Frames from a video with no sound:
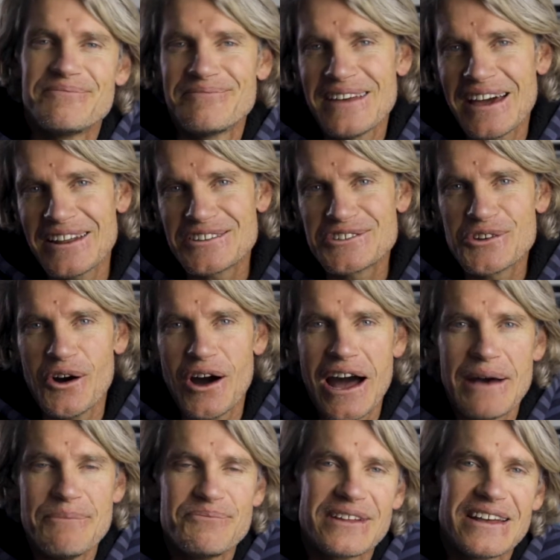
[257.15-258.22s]
That
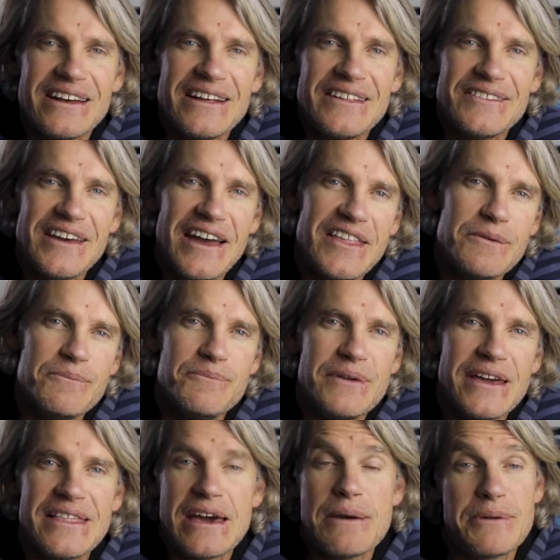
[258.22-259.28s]
aside, their
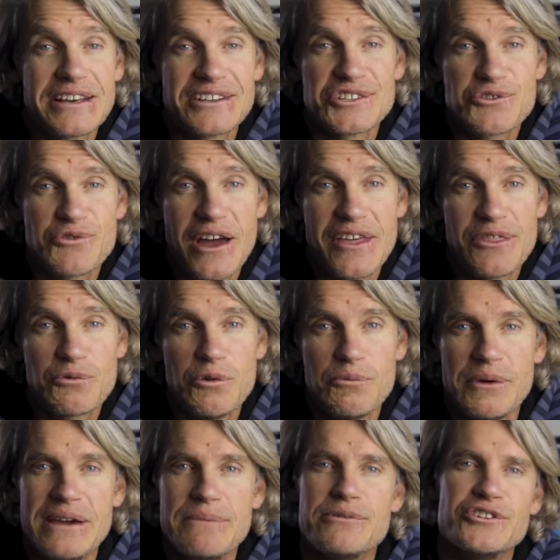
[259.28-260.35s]
biggest strength would
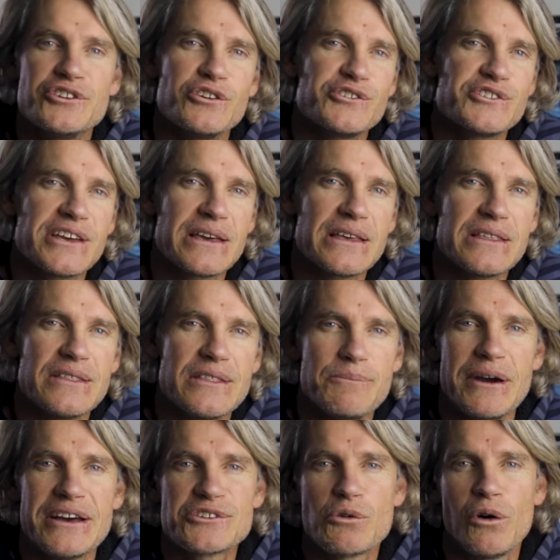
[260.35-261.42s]
be producing the
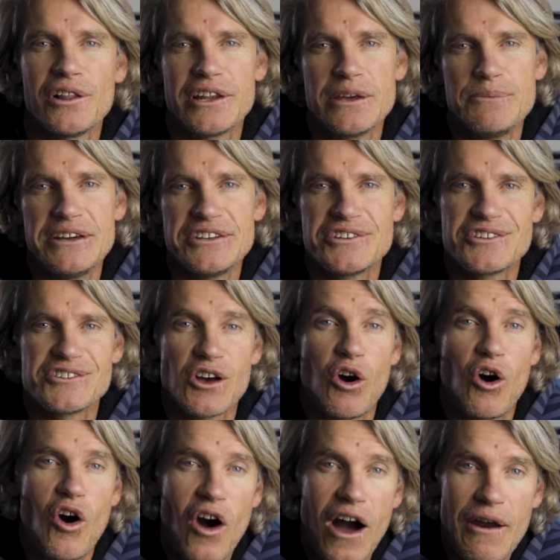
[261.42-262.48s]
best quality pictures at
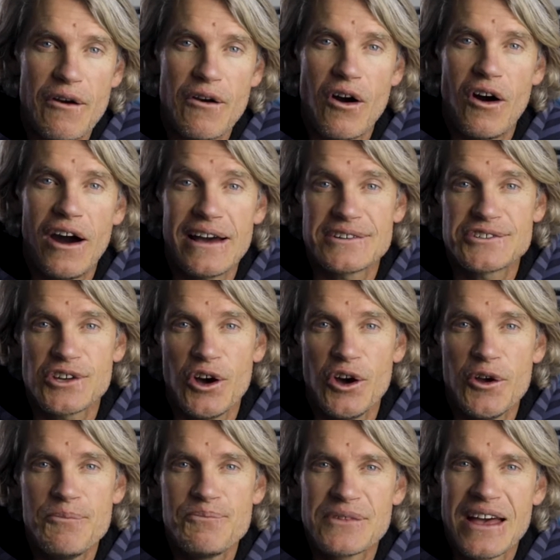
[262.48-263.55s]
higher ISO